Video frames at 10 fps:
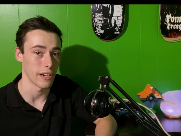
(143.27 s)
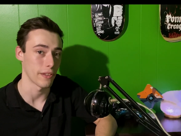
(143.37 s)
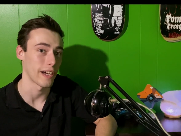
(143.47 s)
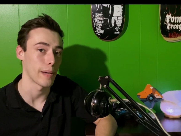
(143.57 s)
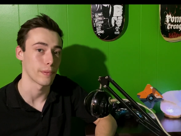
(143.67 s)

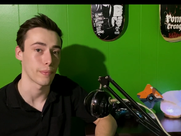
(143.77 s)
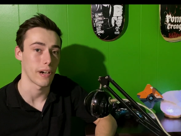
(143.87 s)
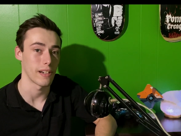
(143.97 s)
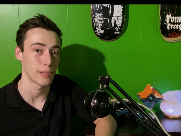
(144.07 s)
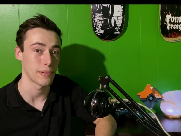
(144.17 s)
other Apple
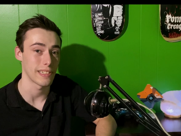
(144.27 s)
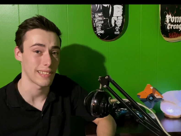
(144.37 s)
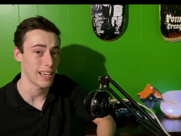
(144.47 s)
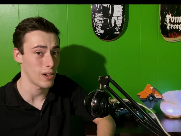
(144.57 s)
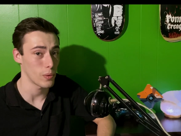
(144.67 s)
products
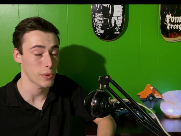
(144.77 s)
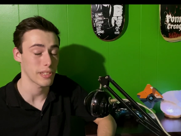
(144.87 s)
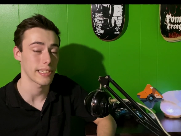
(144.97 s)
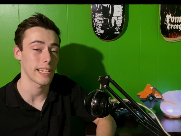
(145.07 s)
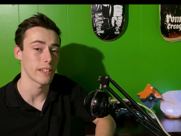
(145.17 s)
because they all
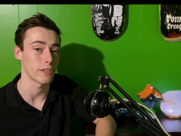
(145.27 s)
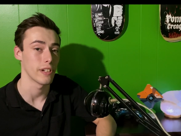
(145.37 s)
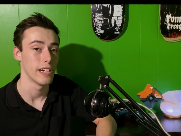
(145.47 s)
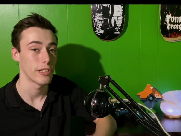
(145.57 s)
work together.